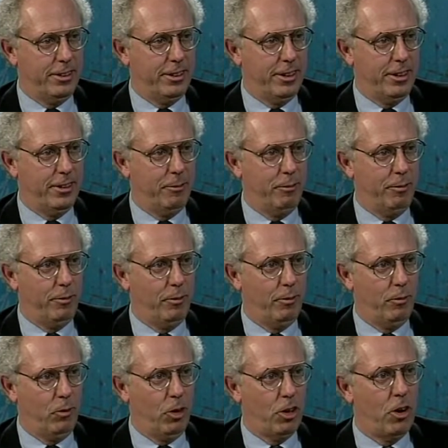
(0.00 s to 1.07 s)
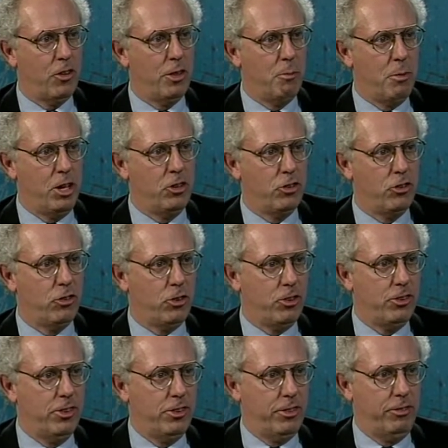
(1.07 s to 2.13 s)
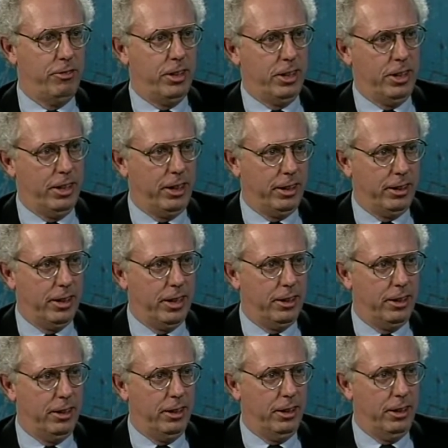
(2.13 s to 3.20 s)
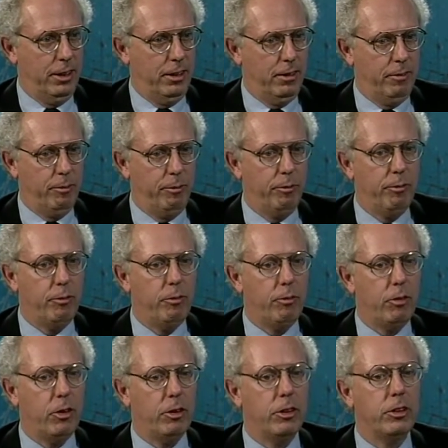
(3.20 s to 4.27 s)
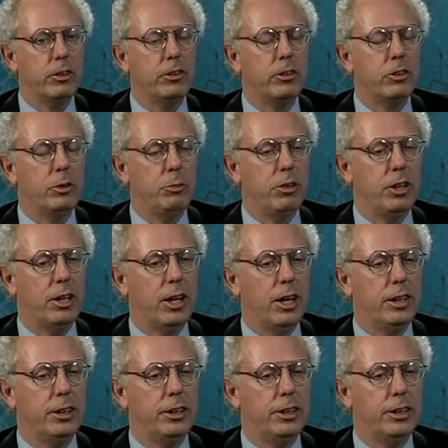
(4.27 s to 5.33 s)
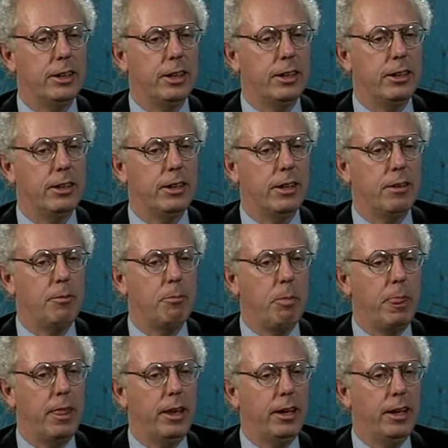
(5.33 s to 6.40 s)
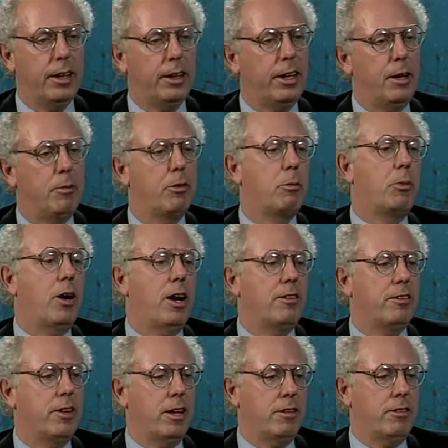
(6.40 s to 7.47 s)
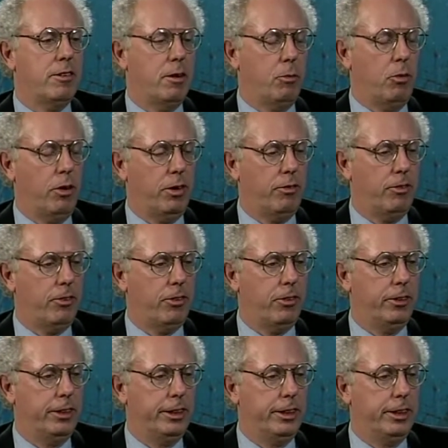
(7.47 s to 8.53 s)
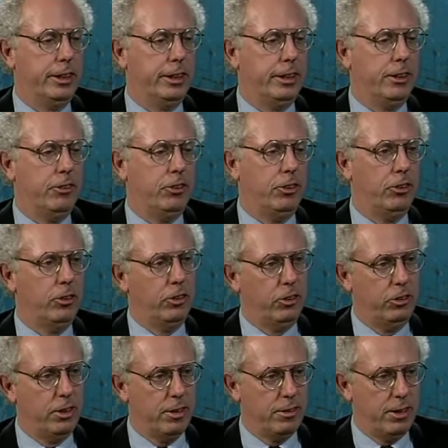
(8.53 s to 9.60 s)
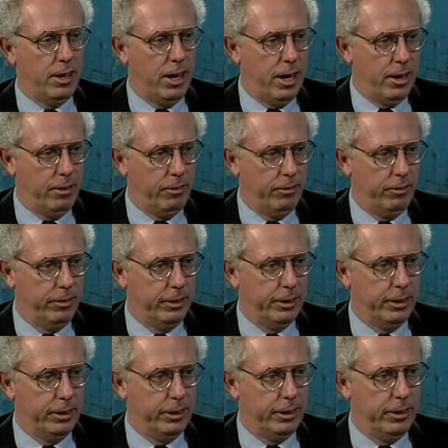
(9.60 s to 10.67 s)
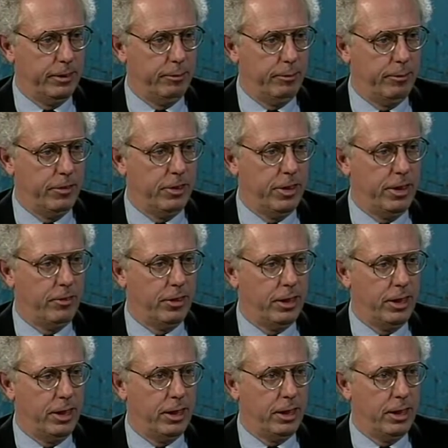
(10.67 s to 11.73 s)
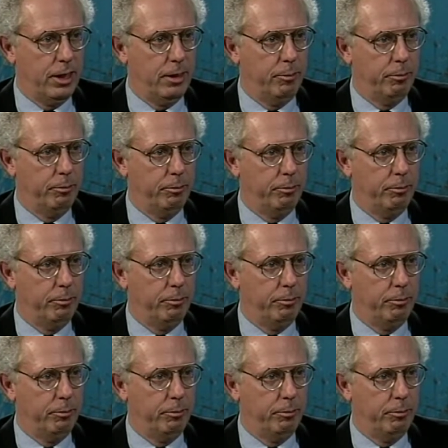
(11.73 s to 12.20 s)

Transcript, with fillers: Uh, what are the major sources of funding that for community colleges that uh, can keep the price down somewhat for the student who doesn't have uh, a significant income?